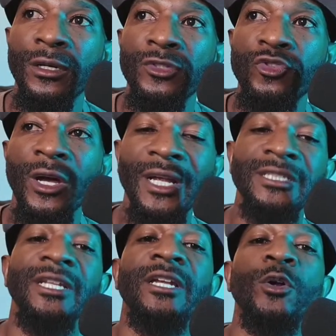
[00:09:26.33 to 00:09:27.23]
try not to
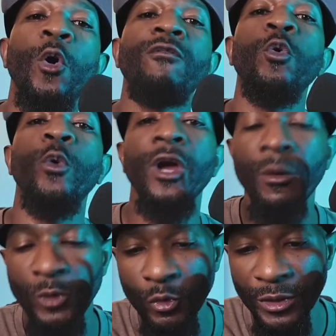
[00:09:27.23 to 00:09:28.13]
let it
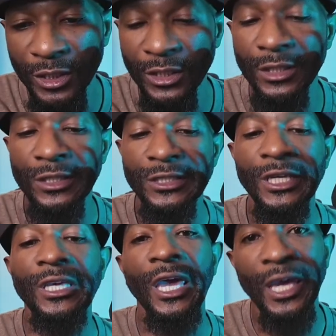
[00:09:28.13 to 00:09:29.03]
overwhelm you because
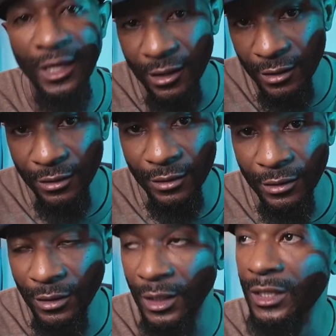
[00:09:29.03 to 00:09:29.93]
it can.
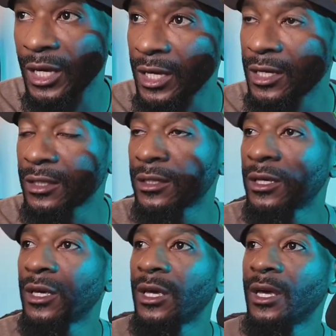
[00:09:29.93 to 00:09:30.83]
It can.
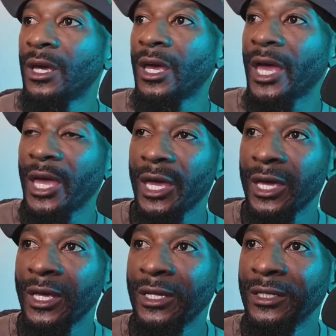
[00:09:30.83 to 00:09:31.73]

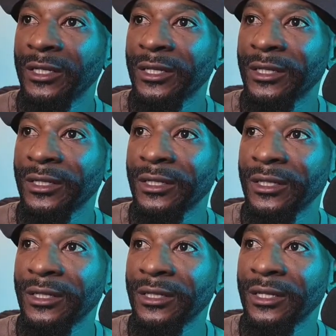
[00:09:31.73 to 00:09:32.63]
And
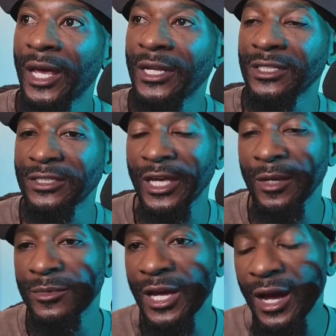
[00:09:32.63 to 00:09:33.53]
at the
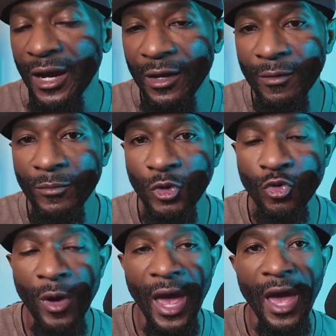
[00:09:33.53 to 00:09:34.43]
same time,
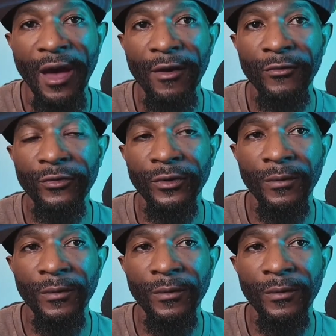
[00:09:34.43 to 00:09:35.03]
you have